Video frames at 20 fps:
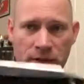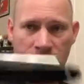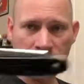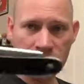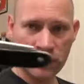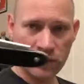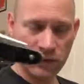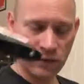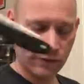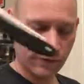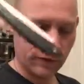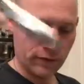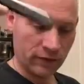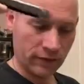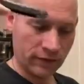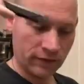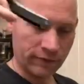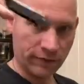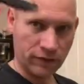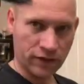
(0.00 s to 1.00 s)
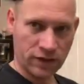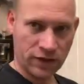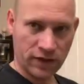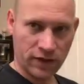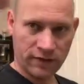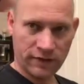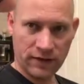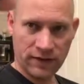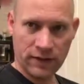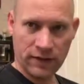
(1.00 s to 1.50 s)
So if you're looking for a
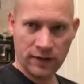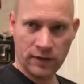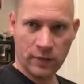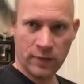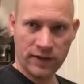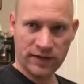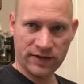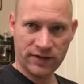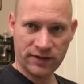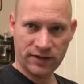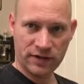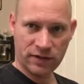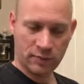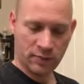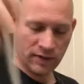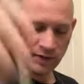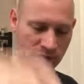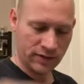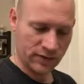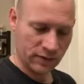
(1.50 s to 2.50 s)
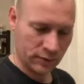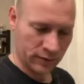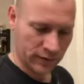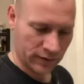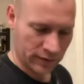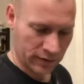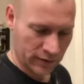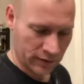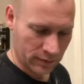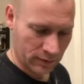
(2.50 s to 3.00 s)
shavette, the Weck Sexta blade is a
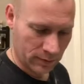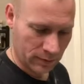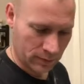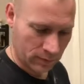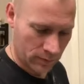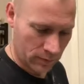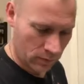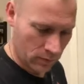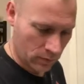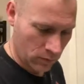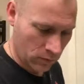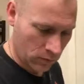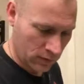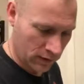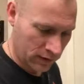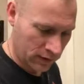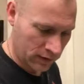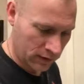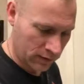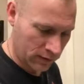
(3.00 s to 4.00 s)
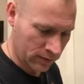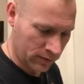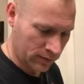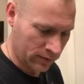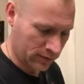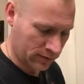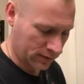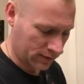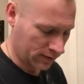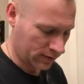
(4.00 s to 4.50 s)
really good one to
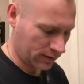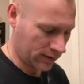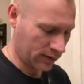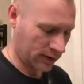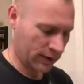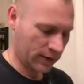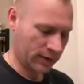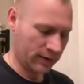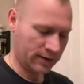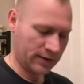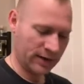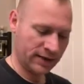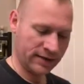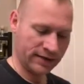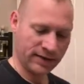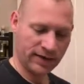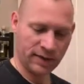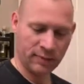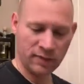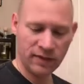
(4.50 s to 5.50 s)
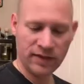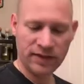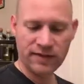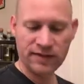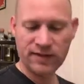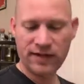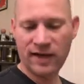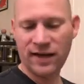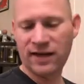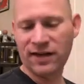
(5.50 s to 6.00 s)
use. It takes the same
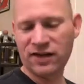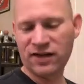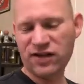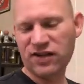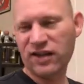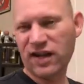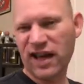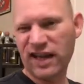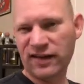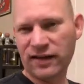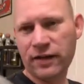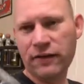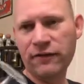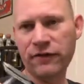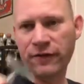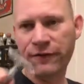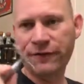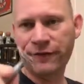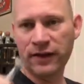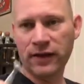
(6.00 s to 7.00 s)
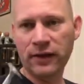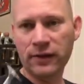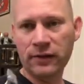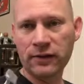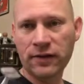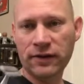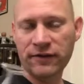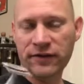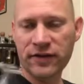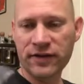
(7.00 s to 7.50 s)
blades, and I love the
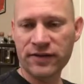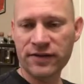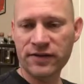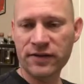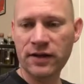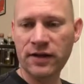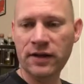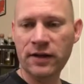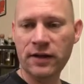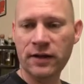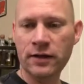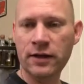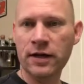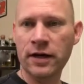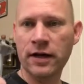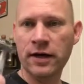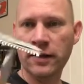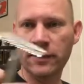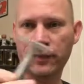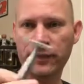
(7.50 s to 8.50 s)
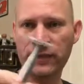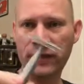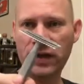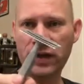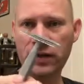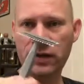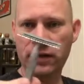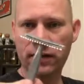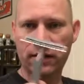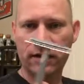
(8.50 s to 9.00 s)
feel of this.
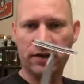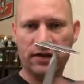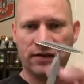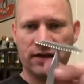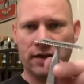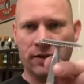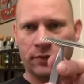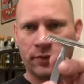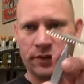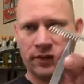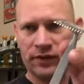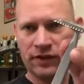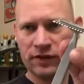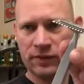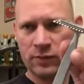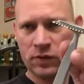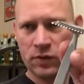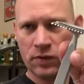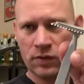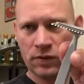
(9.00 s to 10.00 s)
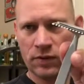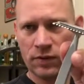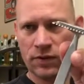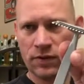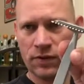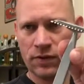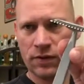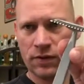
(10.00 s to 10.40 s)
It's got a really smooth